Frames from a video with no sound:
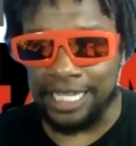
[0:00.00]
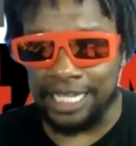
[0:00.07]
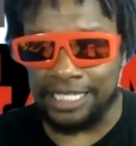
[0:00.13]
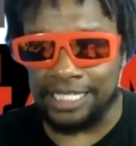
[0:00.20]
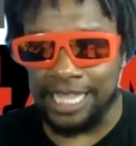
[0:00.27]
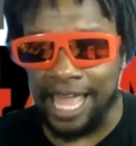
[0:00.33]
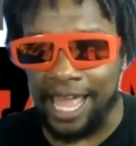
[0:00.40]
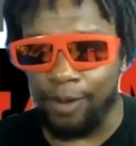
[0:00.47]

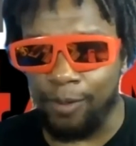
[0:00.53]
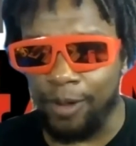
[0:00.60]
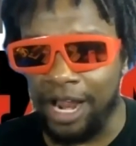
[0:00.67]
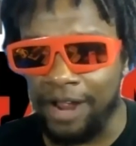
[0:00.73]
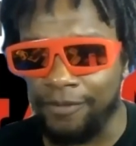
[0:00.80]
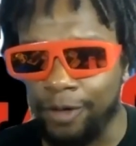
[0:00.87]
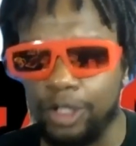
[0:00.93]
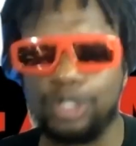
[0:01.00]
It's that
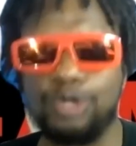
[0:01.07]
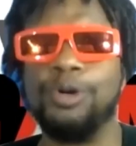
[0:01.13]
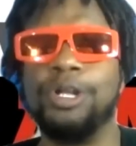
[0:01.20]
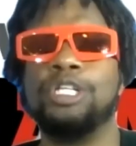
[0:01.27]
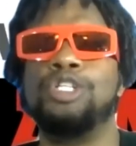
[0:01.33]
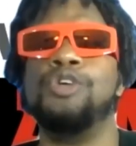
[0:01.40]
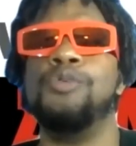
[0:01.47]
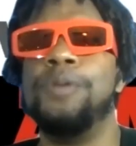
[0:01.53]
whatever
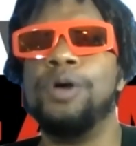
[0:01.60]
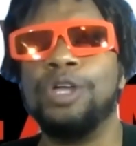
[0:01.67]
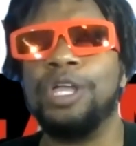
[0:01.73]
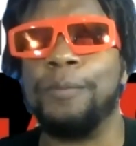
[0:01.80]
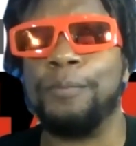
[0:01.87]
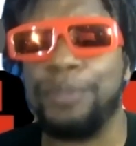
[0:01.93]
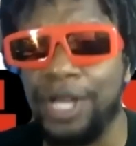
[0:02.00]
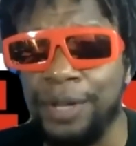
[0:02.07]
22
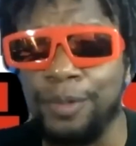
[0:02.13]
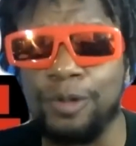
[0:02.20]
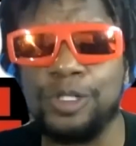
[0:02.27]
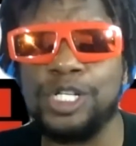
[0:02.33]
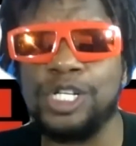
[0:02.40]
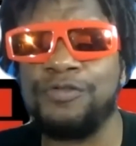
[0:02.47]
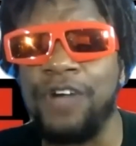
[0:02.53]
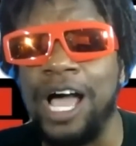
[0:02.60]
million people
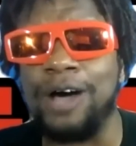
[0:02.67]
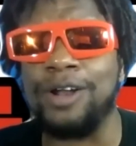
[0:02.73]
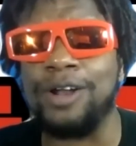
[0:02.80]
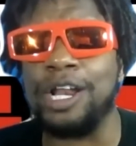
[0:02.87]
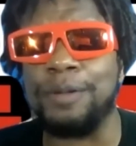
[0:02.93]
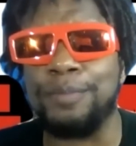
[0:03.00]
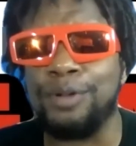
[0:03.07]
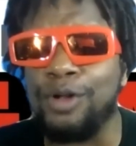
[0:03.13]
just filed
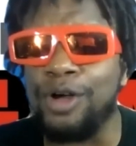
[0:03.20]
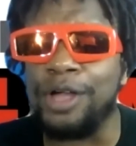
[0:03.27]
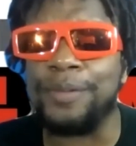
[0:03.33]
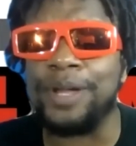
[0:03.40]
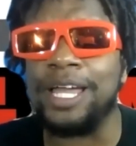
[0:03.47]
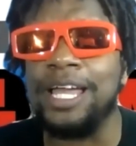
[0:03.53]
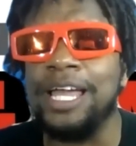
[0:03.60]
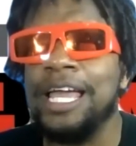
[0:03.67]

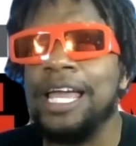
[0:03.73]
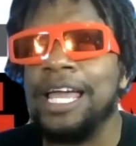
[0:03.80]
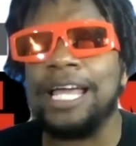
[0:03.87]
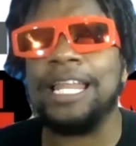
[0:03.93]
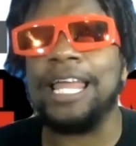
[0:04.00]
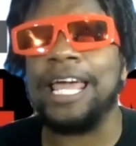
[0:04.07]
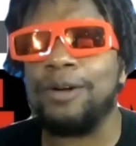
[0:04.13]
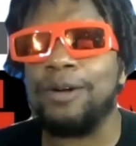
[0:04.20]
unemployment
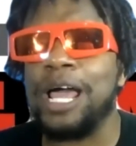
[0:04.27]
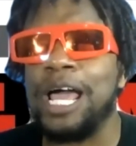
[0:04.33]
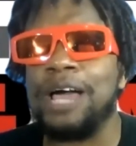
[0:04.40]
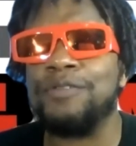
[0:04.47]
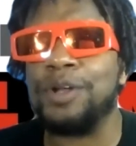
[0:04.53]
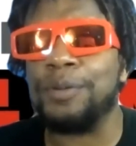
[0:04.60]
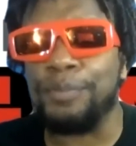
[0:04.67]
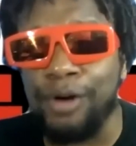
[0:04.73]
and they don't
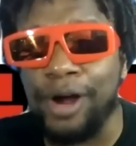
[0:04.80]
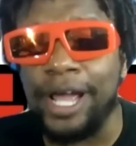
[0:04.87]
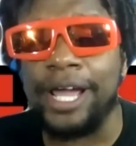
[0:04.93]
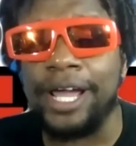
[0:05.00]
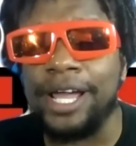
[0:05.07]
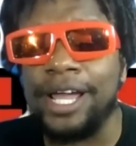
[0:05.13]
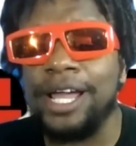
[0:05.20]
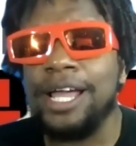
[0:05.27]
have your
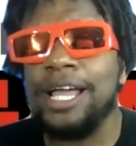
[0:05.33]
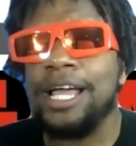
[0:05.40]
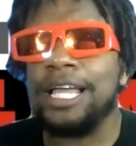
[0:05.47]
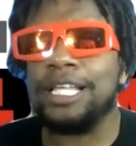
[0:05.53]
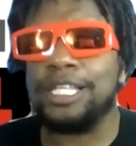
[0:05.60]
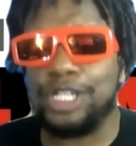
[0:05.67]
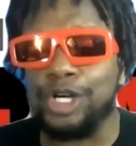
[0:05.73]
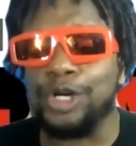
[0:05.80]
bread too.